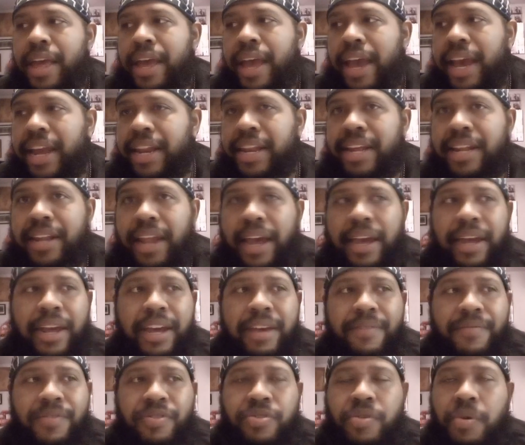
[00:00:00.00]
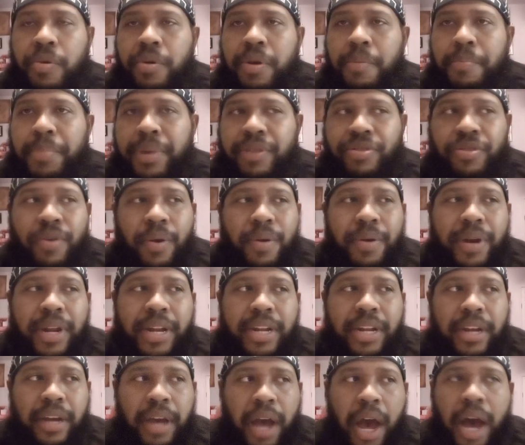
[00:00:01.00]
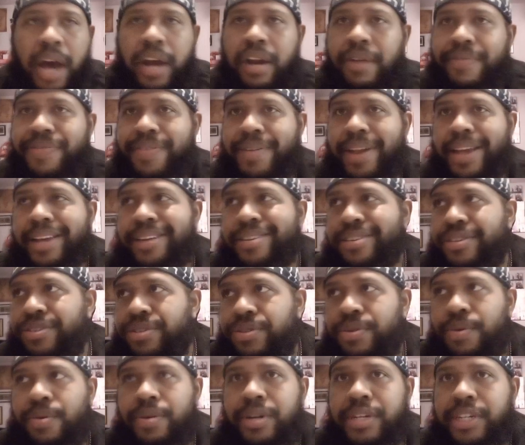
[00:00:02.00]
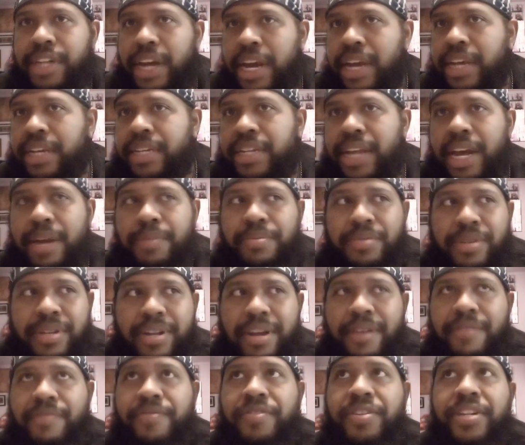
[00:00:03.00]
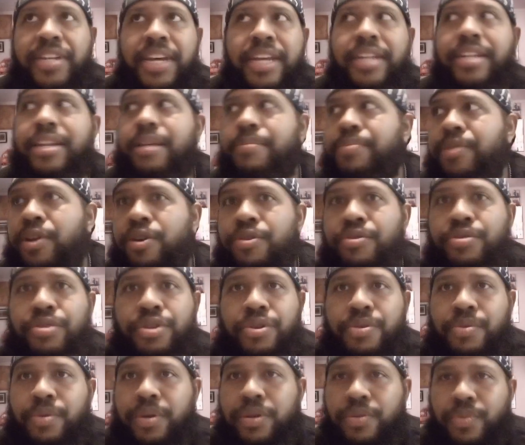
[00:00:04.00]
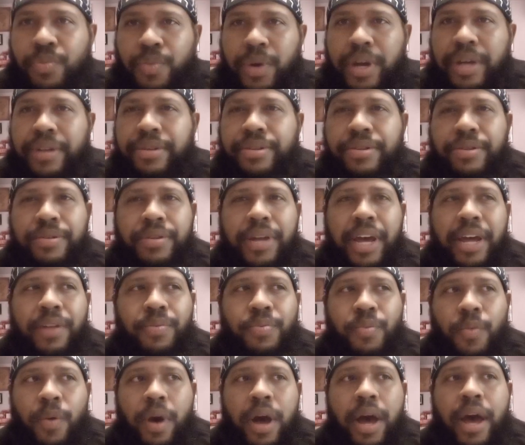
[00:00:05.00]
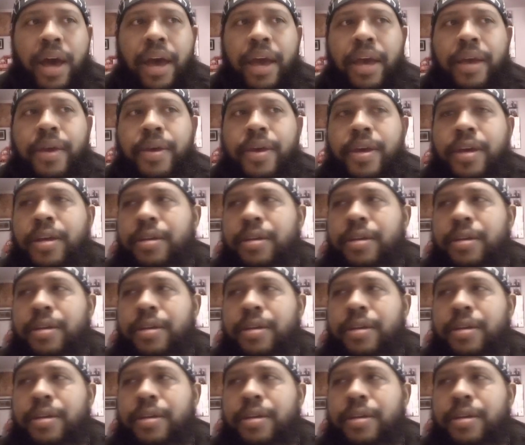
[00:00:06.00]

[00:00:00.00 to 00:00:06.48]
And then like even throwing it to Goddard for like the short change type stuff sets up those two as well. So that's why